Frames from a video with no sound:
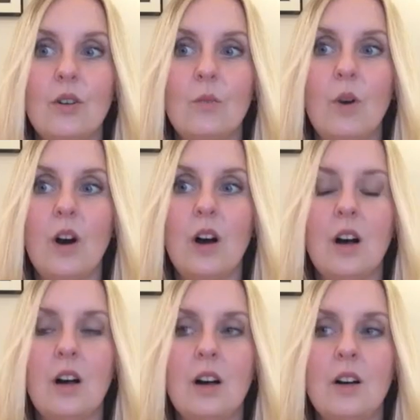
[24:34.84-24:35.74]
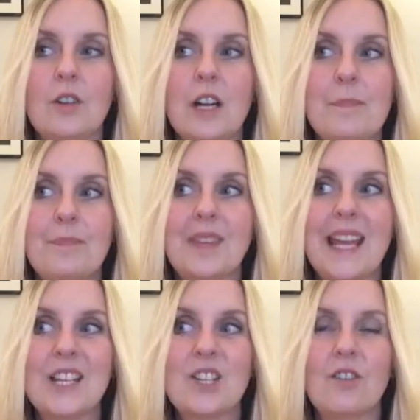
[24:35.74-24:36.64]
what our um,
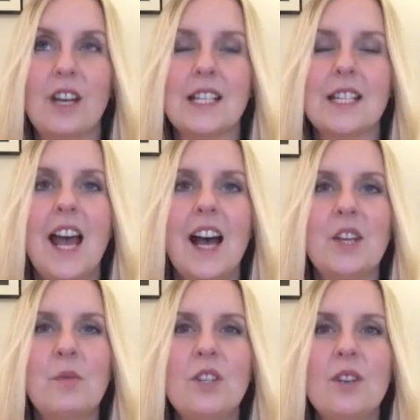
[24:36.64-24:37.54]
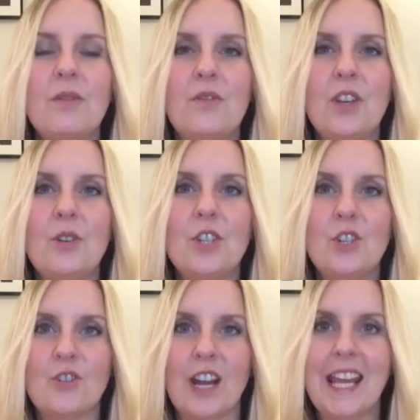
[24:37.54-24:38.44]
category is. I think we're doing food
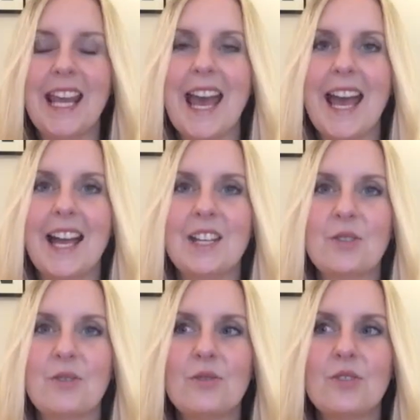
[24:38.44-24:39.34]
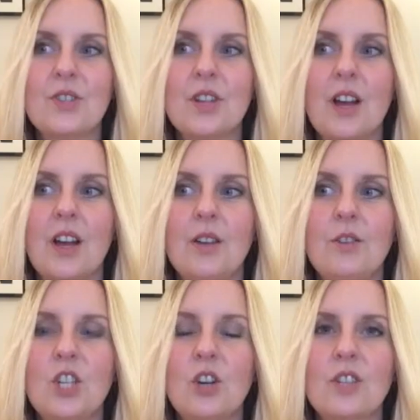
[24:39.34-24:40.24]
and drink and also
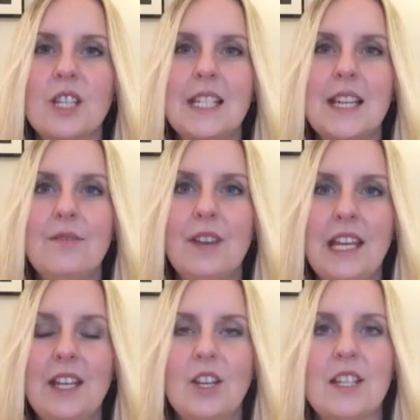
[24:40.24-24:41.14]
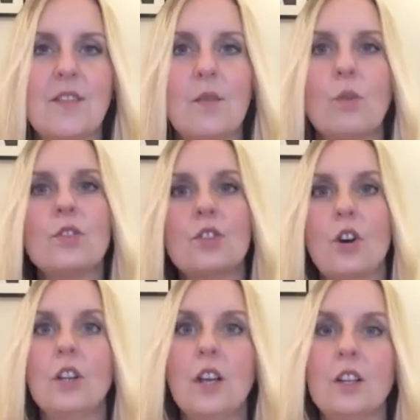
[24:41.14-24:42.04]
children's TV because everyone's
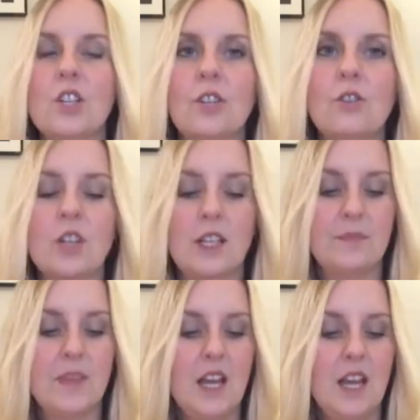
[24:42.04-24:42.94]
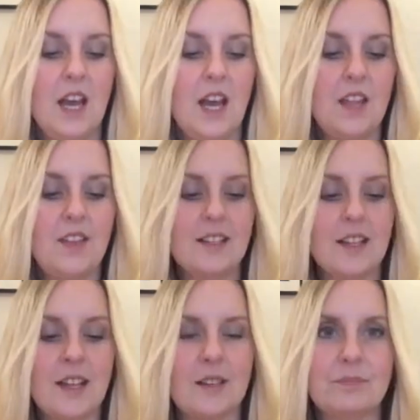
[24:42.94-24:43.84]
got young children and things
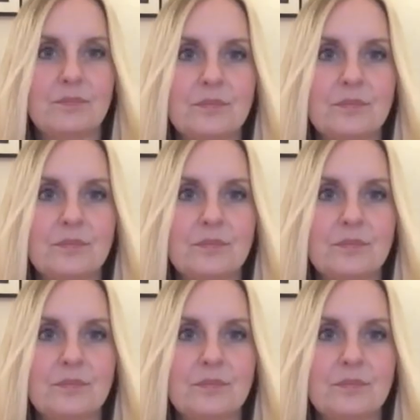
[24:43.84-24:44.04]
like that.